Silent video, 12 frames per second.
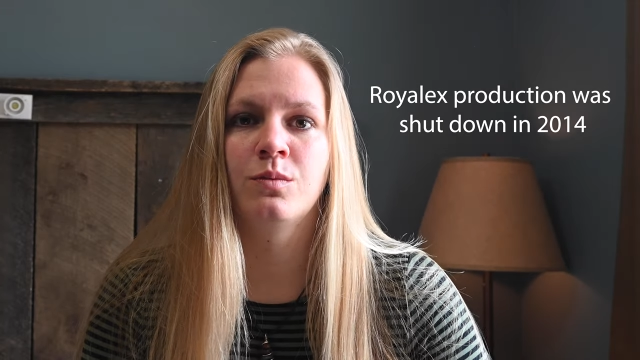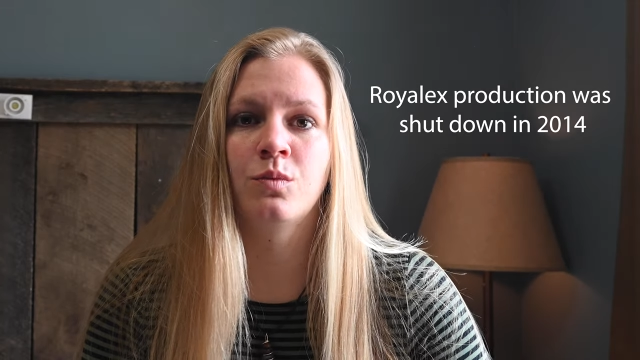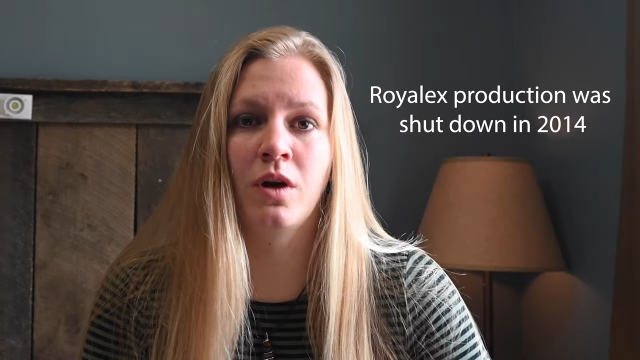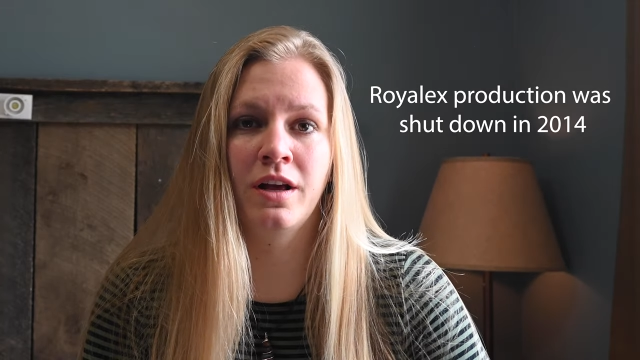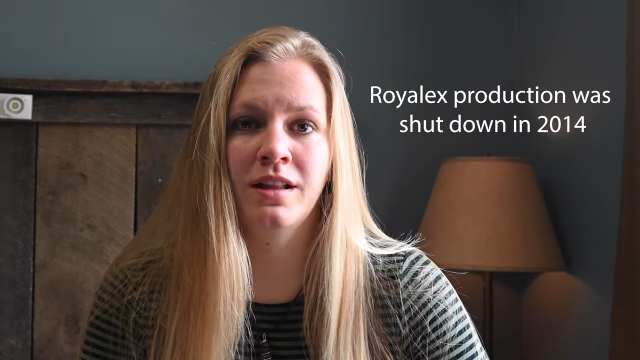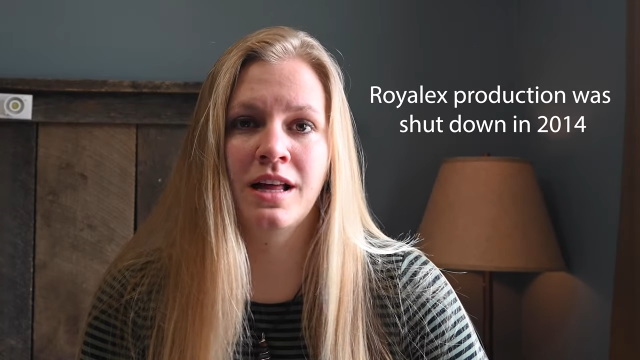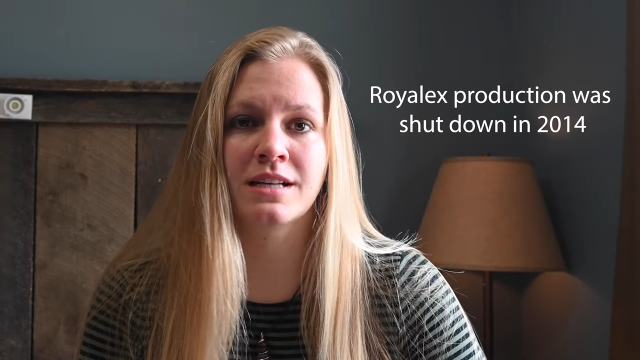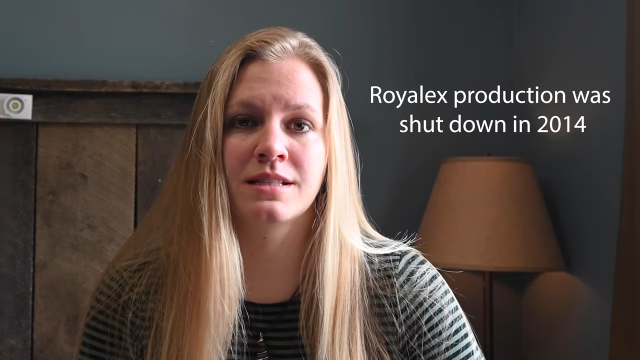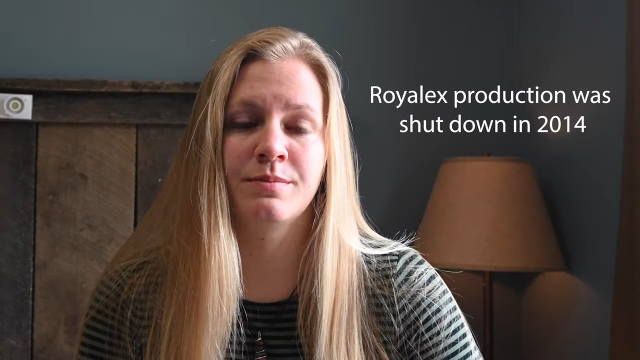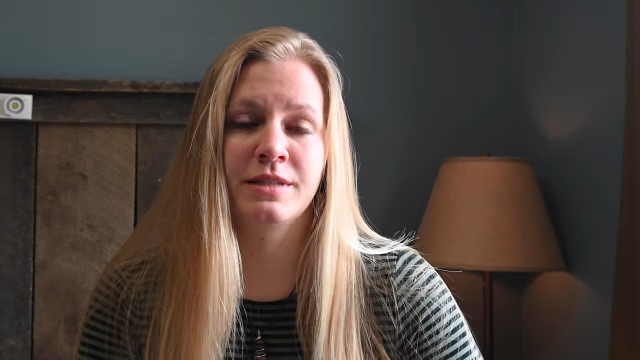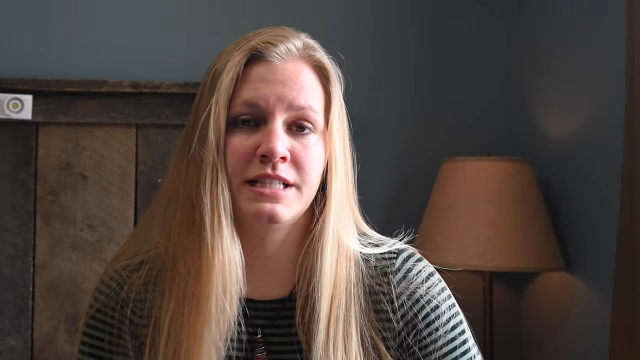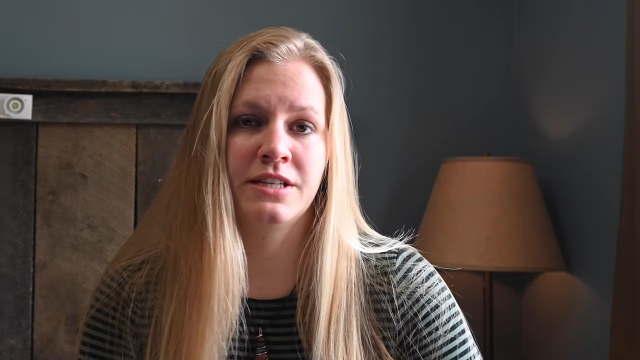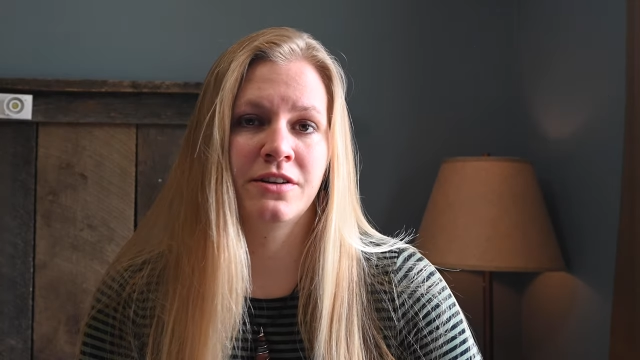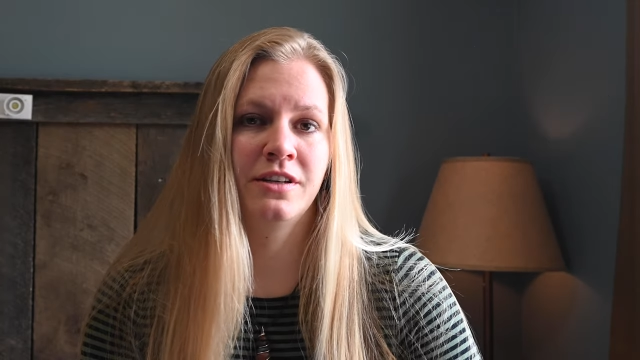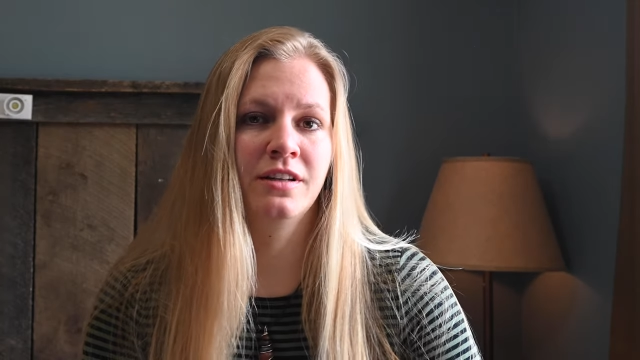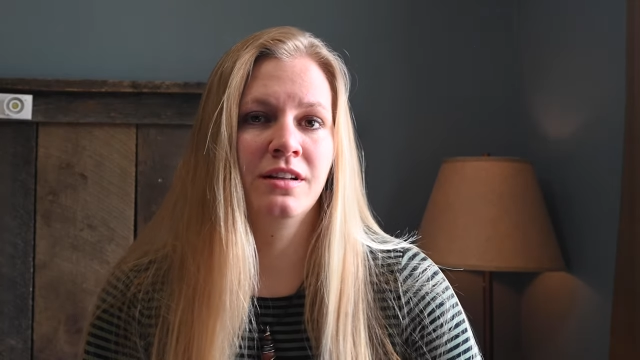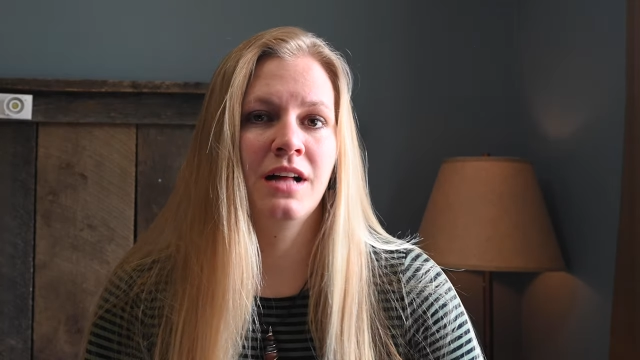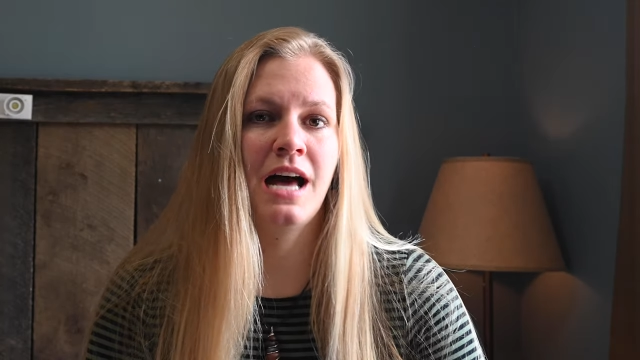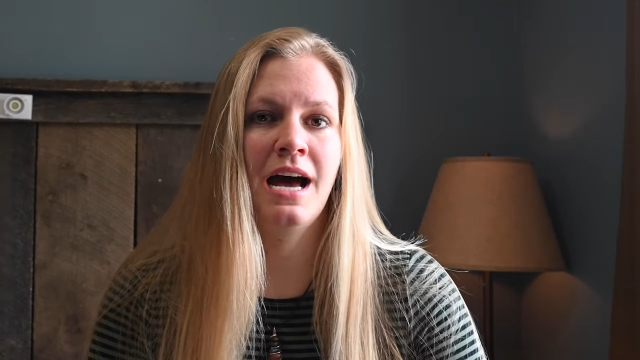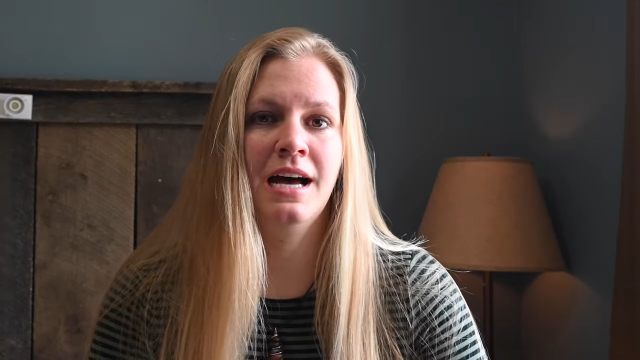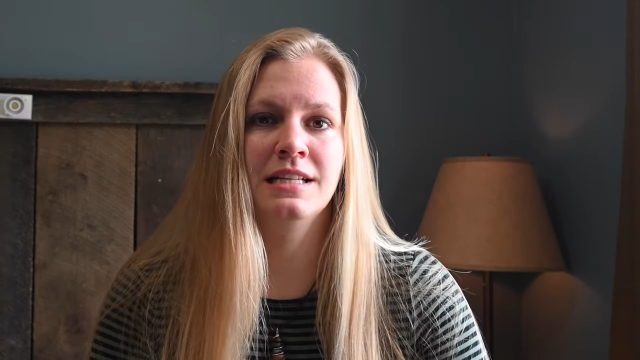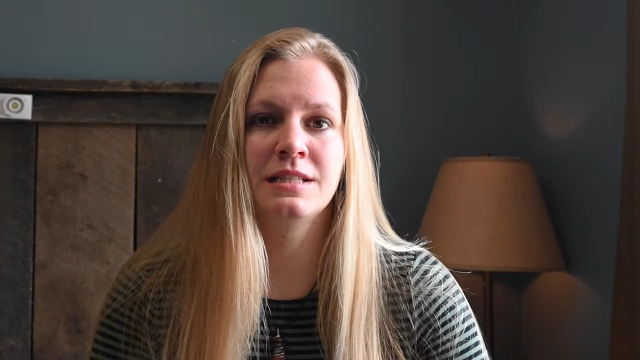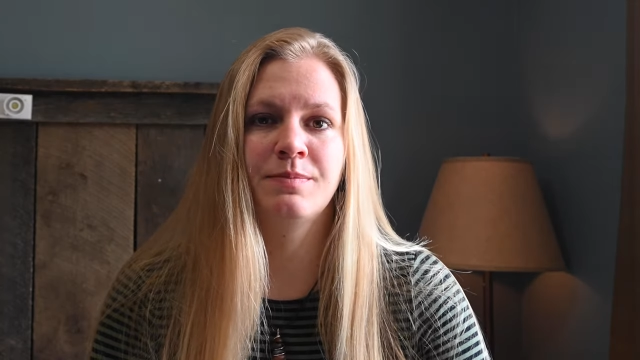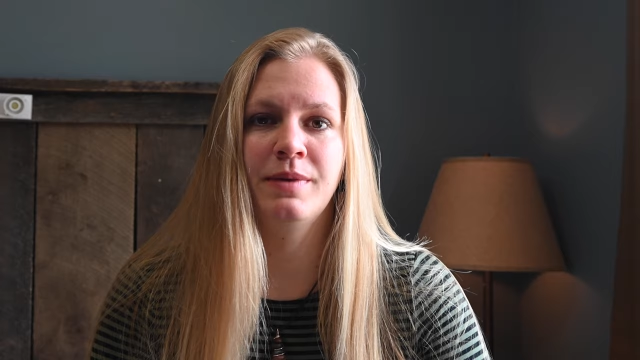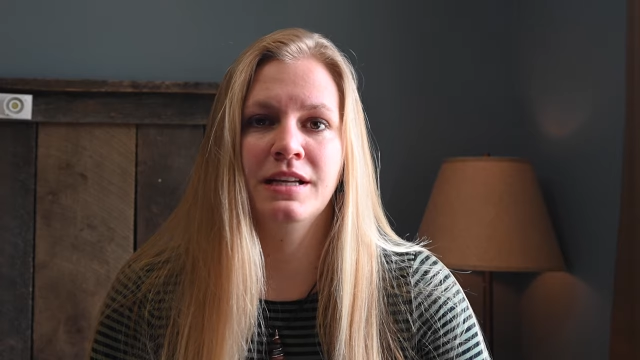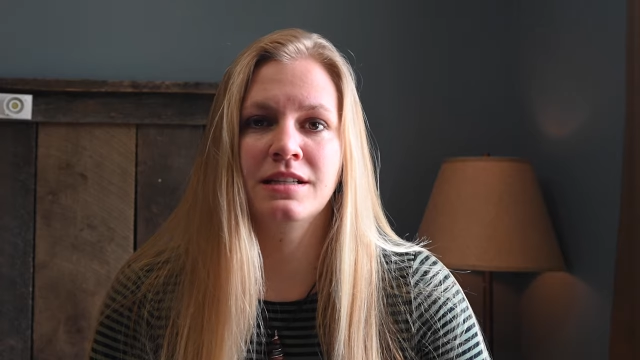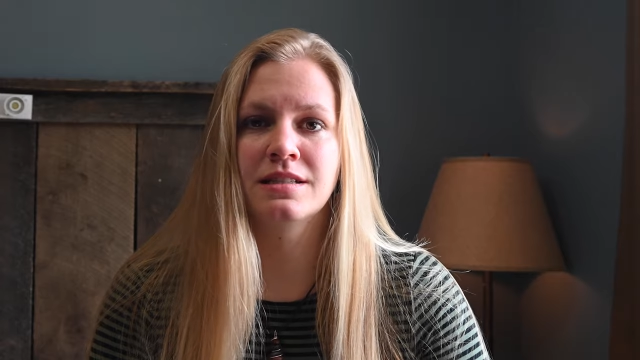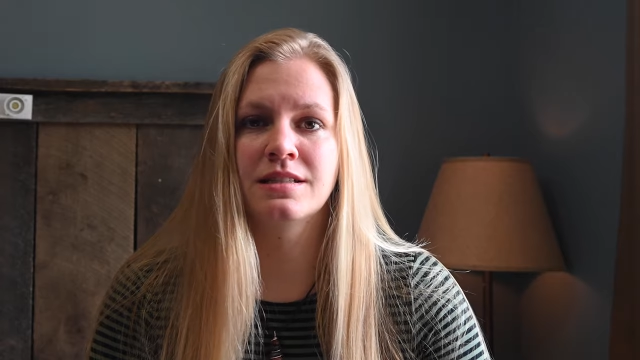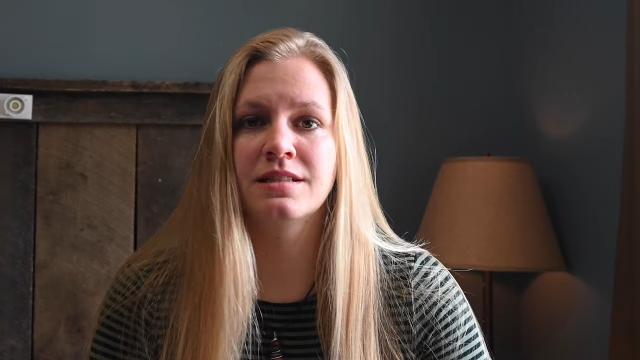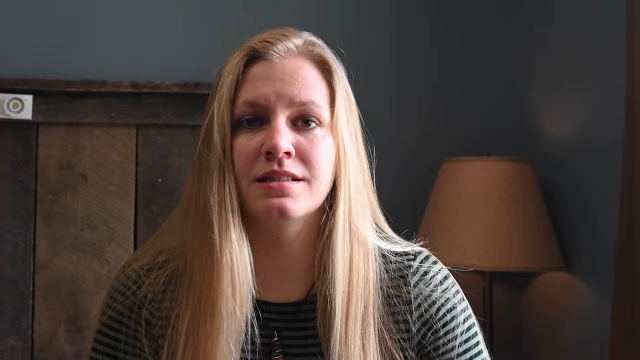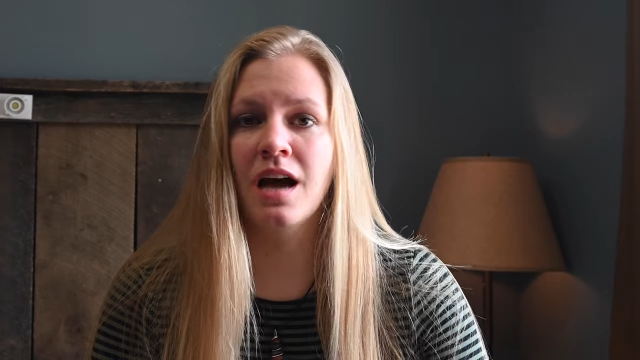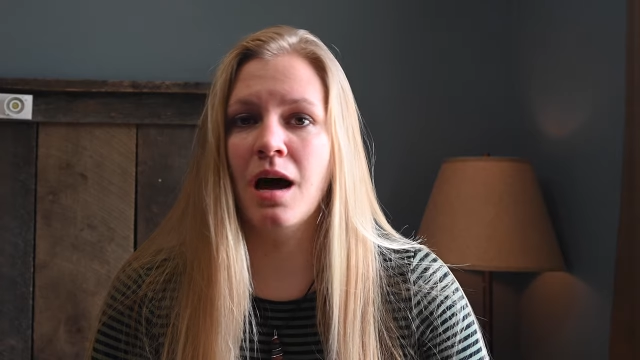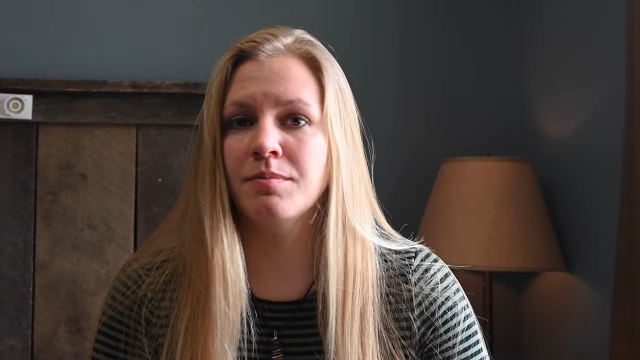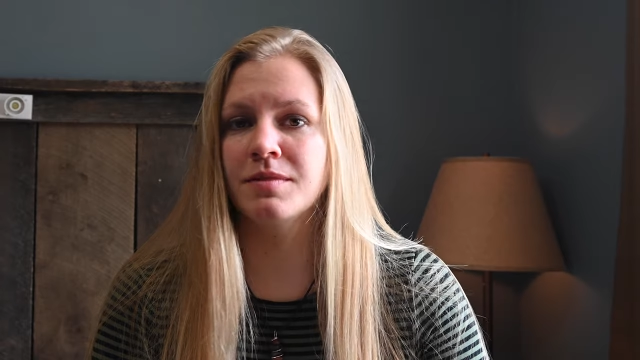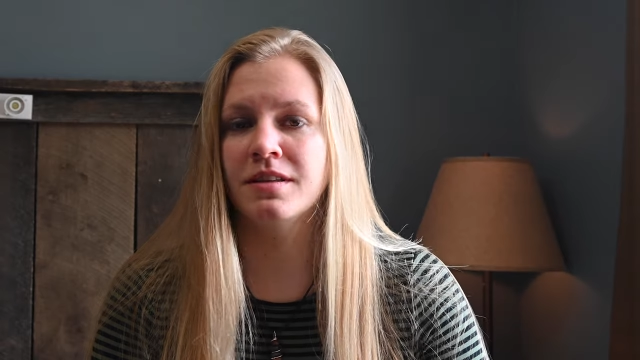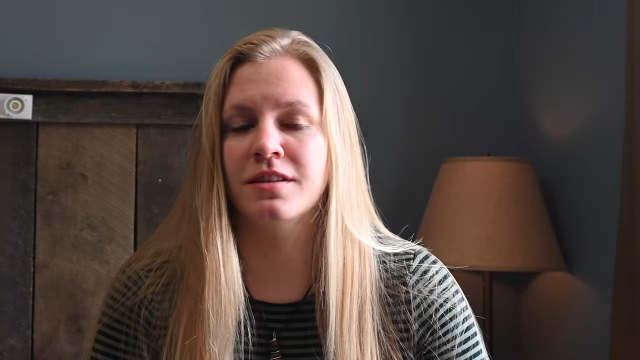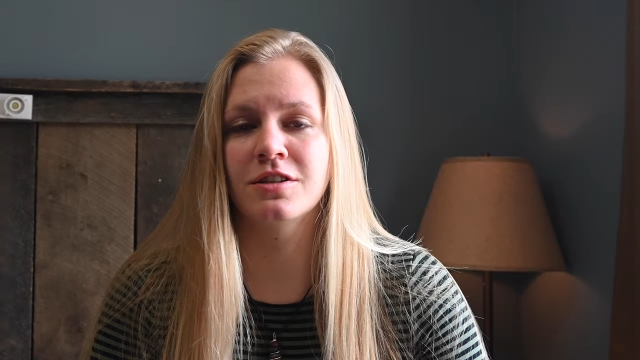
Royalex material has been stopped.